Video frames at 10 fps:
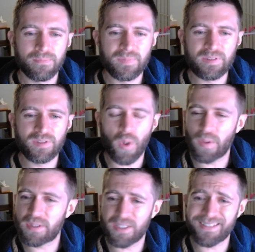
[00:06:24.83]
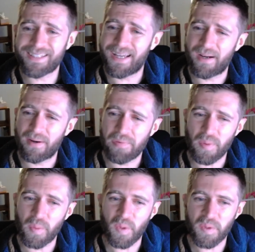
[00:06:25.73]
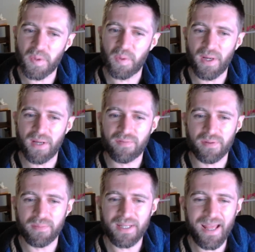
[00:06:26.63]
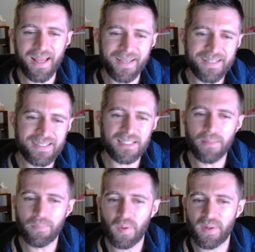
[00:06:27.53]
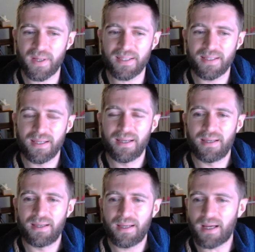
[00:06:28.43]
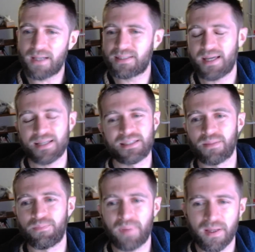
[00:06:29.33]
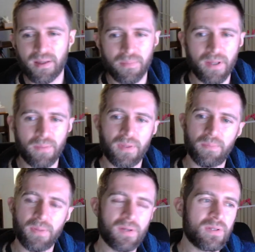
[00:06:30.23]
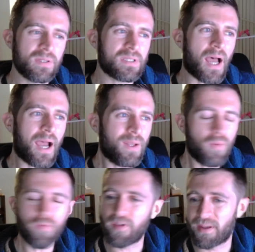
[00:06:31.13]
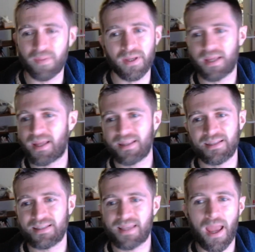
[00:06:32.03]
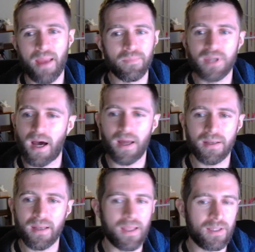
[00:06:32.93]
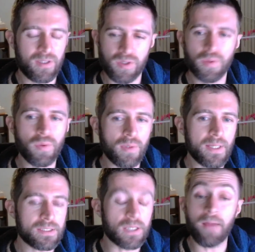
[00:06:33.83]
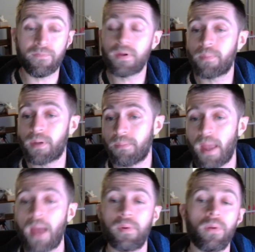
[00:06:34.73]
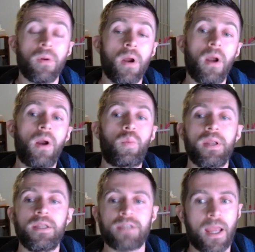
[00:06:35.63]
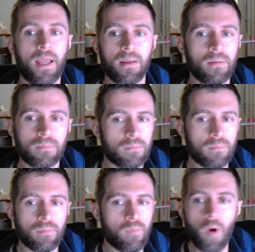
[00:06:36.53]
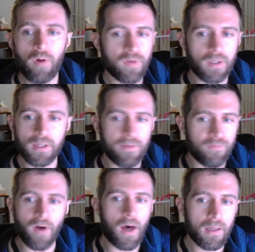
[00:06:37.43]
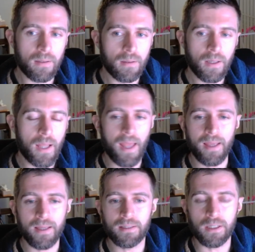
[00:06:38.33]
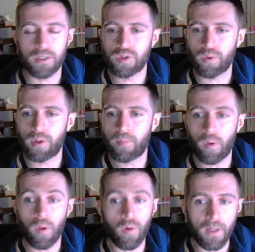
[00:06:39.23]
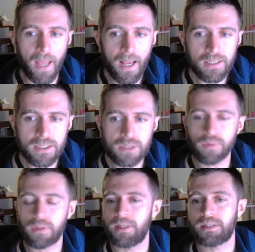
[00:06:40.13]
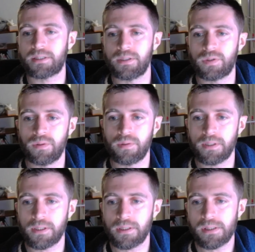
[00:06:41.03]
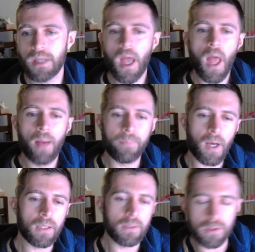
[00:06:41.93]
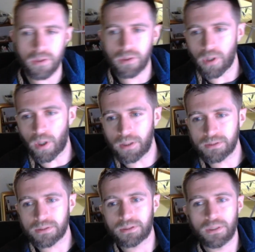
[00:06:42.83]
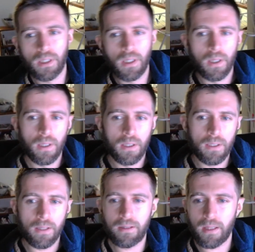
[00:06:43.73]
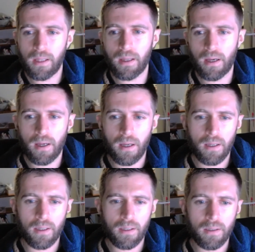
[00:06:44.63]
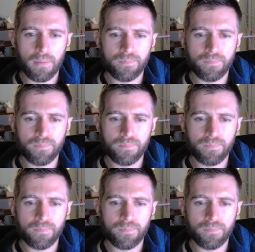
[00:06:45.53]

no one's going to care if you walk away from it. And at some point, an RTS is a big commitment, because I don't think I'm going to get this game done in 2 years. I think I'm going to be able to reach a perfectly fun and enjoyable early access release in 2 years, but not the